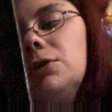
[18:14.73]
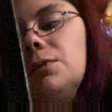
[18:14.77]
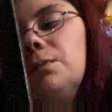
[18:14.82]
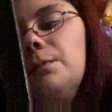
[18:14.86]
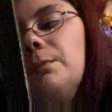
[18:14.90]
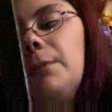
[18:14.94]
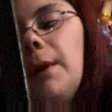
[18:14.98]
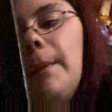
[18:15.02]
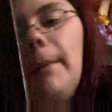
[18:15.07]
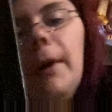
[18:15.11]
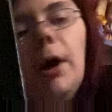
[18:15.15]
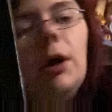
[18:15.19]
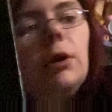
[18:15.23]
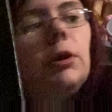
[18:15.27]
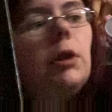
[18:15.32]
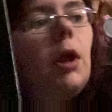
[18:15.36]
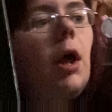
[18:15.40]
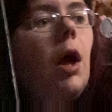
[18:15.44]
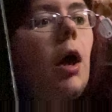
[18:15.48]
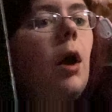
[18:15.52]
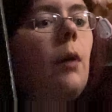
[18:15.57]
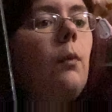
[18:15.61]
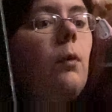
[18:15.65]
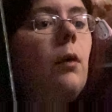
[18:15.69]
/ my
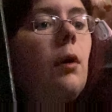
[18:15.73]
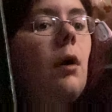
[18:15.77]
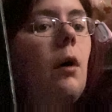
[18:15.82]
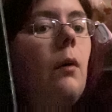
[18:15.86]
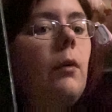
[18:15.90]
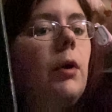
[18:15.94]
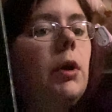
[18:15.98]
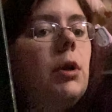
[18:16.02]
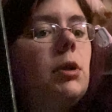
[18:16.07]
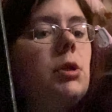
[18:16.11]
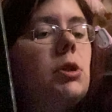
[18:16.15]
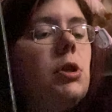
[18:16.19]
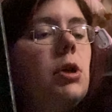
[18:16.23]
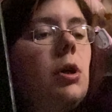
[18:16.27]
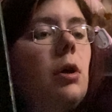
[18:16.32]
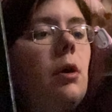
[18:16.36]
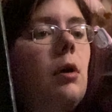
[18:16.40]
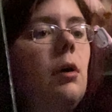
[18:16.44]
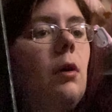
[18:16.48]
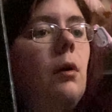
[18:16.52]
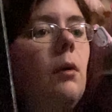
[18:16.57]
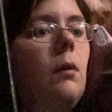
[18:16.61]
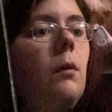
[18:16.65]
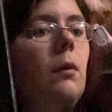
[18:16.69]
birthday, we're going
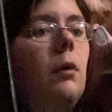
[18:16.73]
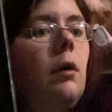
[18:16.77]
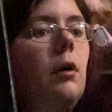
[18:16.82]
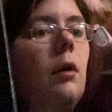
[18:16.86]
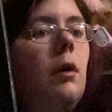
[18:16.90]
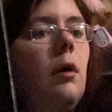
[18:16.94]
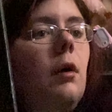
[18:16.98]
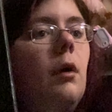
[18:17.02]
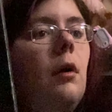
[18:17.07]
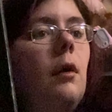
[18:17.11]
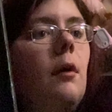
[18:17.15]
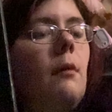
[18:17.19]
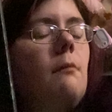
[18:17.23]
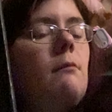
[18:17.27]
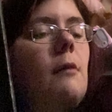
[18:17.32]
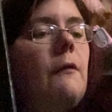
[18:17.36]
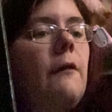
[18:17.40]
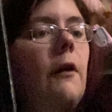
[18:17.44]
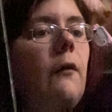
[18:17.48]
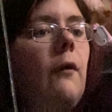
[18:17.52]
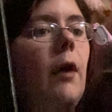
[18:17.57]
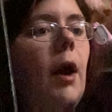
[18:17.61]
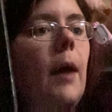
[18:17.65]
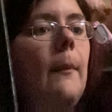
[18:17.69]
to my
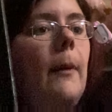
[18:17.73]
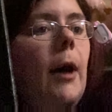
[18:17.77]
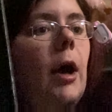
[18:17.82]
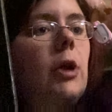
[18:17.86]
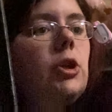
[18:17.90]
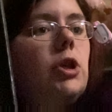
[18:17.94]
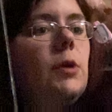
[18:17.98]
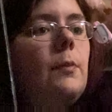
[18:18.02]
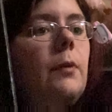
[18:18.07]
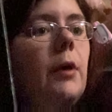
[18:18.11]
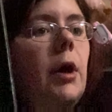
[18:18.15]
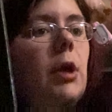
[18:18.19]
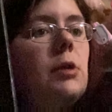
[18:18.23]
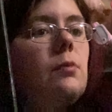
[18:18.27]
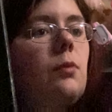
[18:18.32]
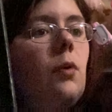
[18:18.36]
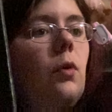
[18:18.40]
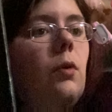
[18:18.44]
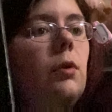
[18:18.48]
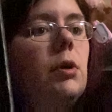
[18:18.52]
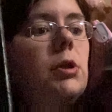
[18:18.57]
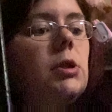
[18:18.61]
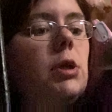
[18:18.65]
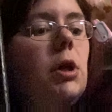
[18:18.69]
favorite hibachi place. We're
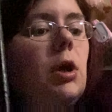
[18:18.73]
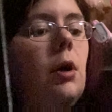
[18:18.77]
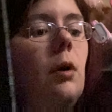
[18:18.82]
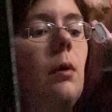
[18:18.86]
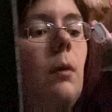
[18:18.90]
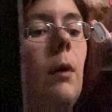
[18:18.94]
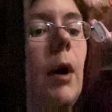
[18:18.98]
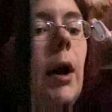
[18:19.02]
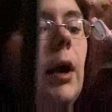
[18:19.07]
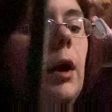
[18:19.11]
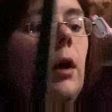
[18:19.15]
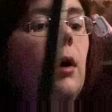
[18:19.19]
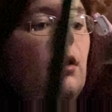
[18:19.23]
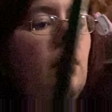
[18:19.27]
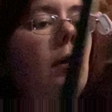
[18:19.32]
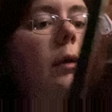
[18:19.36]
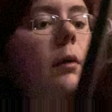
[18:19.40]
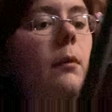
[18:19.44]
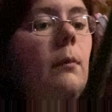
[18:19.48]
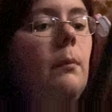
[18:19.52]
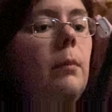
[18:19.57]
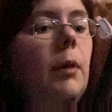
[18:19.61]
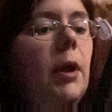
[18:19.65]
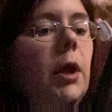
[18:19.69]
going to see Quiet
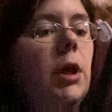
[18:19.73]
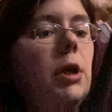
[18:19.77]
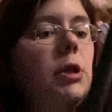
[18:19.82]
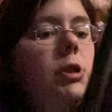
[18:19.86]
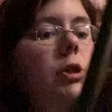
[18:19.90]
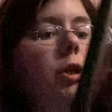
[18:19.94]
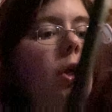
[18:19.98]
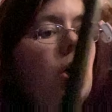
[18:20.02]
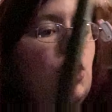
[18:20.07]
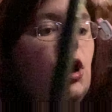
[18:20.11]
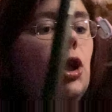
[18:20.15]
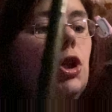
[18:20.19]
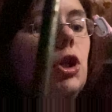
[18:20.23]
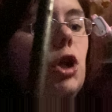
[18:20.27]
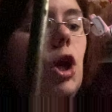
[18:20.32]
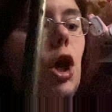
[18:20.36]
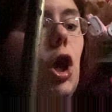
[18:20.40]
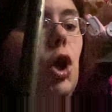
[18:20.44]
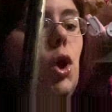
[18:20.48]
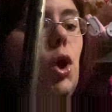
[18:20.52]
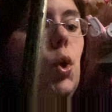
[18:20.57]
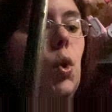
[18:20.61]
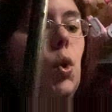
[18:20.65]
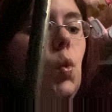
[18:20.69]
Place
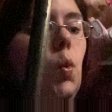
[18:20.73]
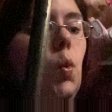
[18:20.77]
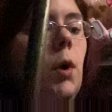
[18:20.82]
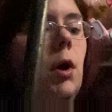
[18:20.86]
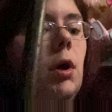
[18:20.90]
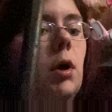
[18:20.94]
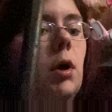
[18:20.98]
2.